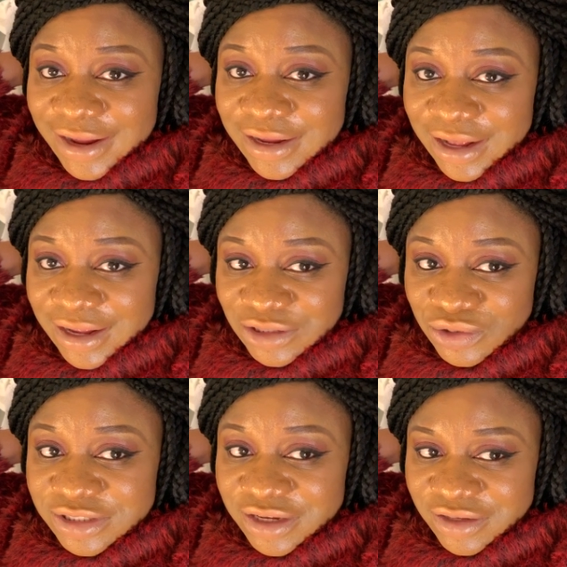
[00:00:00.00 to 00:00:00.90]
I had
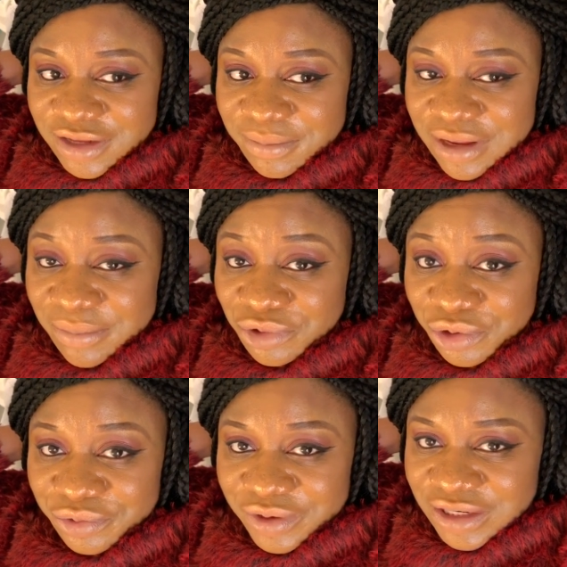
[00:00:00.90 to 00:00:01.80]
to tell them that I'm
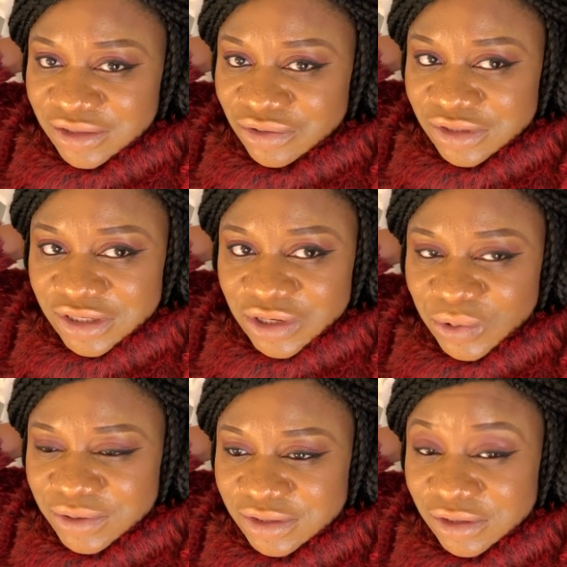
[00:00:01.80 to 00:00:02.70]
not ready today,
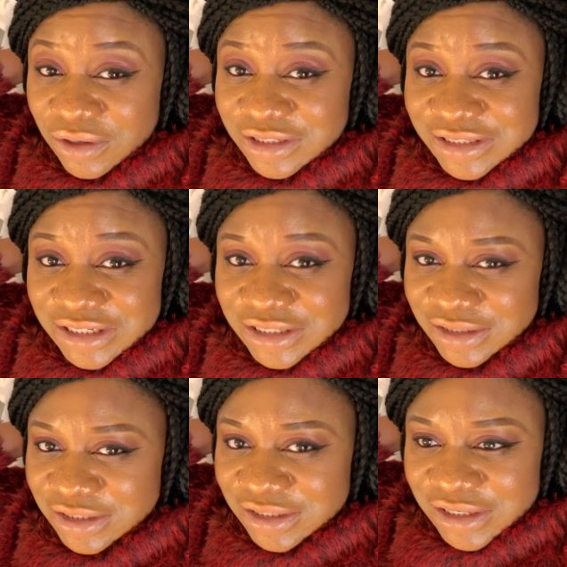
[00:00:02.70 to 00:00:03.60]
because
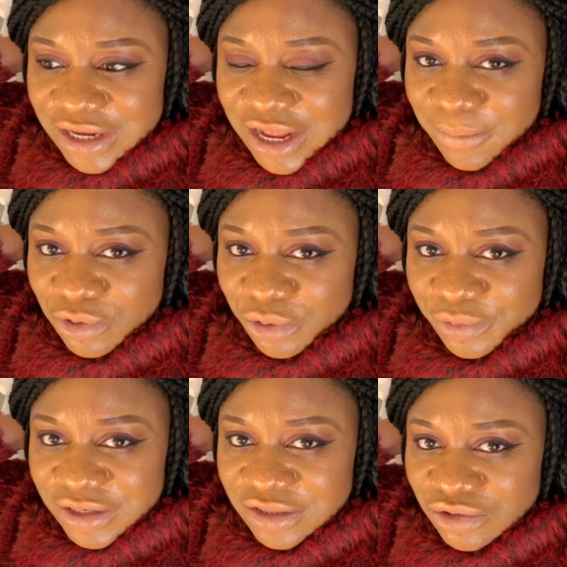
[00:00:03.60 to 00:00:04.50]
honestly, I'm
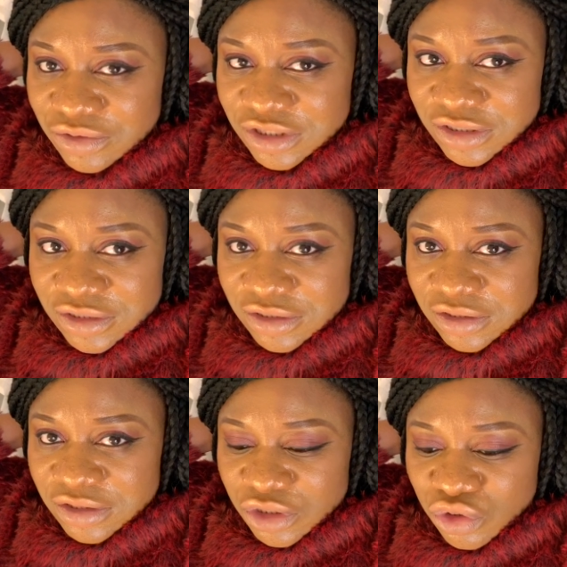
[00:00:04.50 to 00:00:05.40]
not ready today.
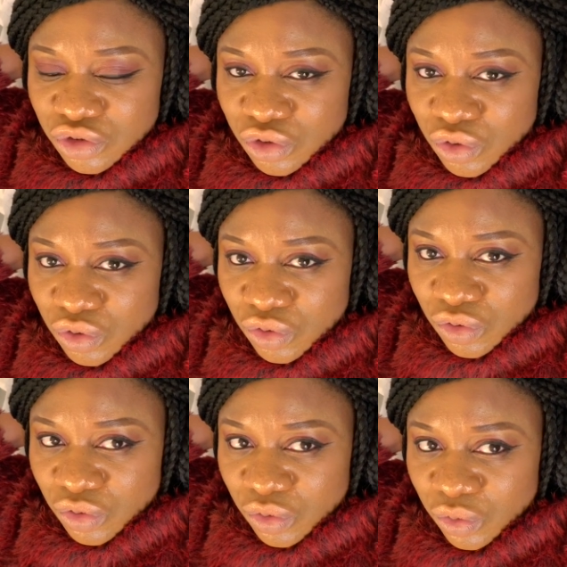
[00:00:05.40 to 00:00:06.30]

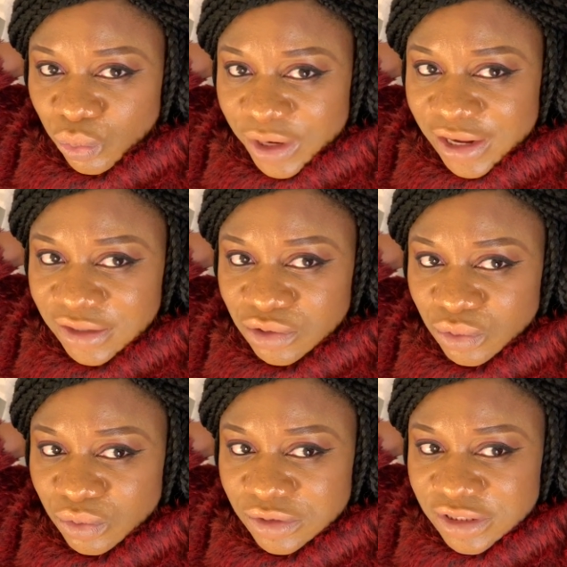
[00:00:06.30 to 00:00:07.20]
So when I
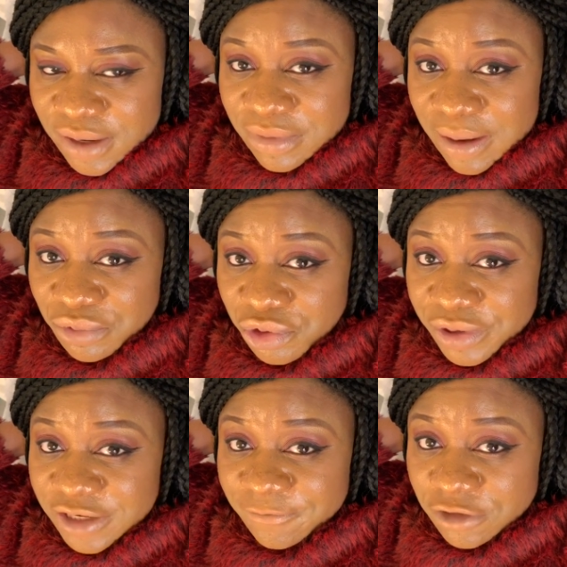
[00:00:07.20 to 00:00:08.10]
told them that I'm not
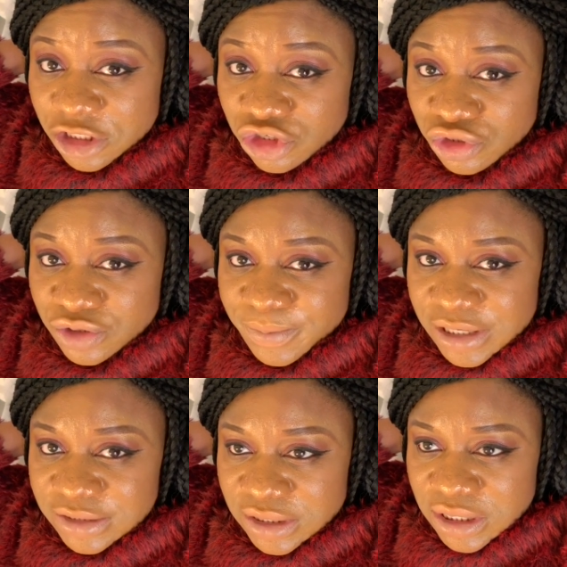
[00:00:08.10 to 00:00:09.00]
ready for the
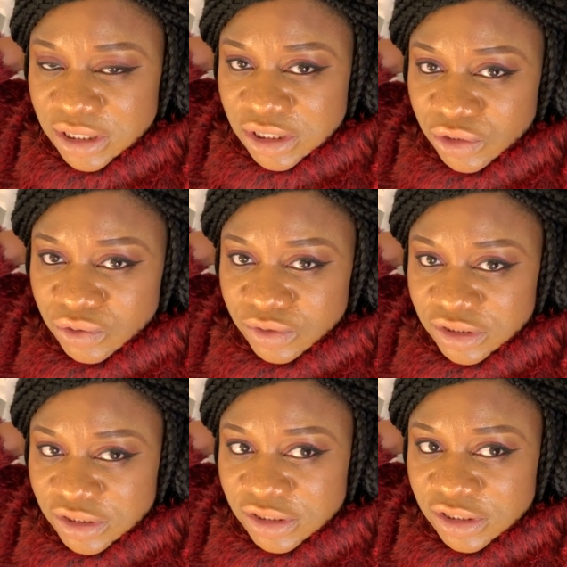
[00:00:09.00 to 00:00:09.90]
inducement
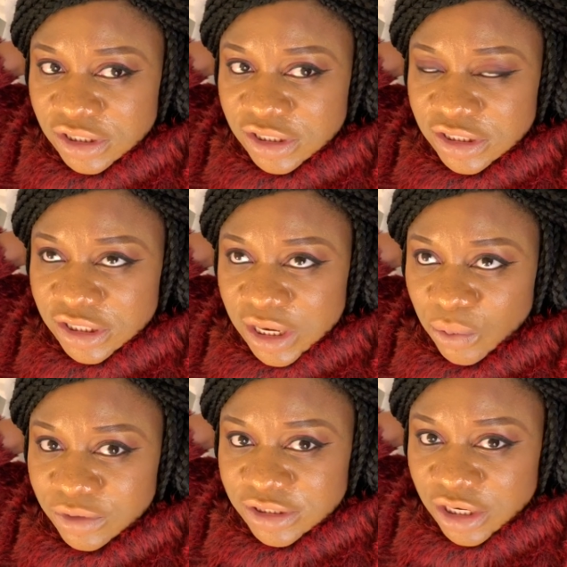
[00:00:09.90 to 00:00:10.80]
today, they
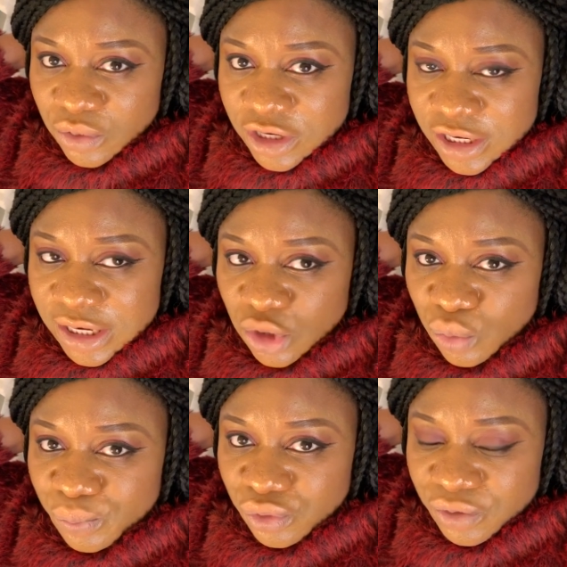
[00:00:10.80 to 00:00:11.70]
now said okay, that they'll
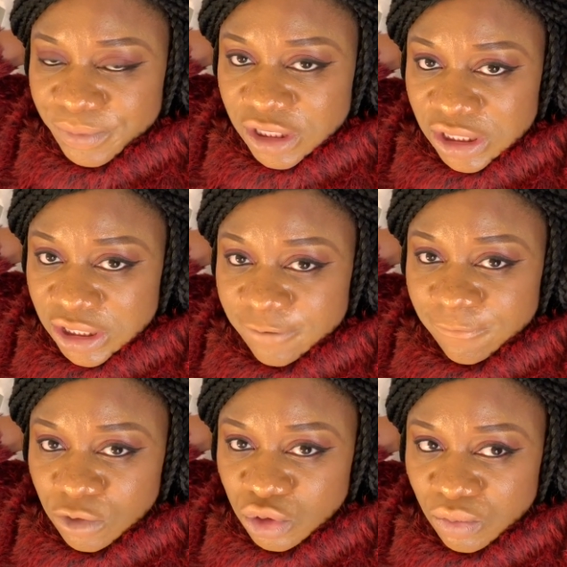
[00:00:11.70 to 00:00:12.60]
book me in
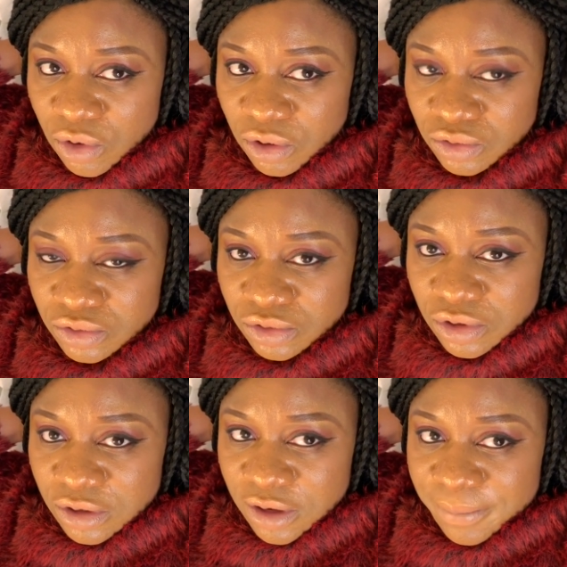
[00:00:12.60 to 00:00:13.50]
for tomorrow
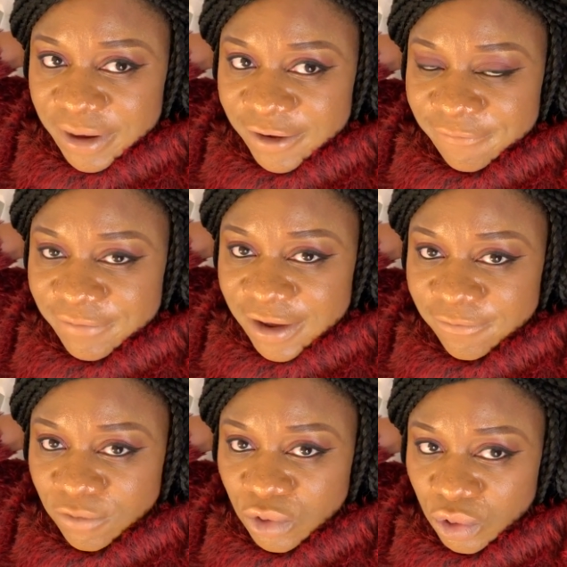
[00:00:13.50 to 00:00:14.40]
by
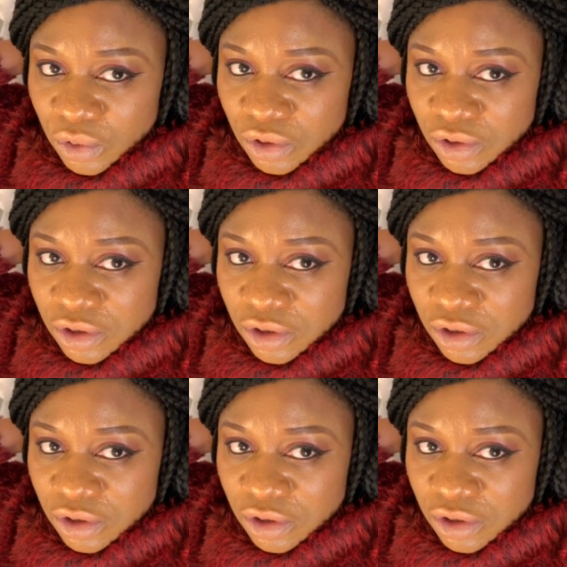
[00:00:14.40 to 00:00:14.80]
5 o'clock,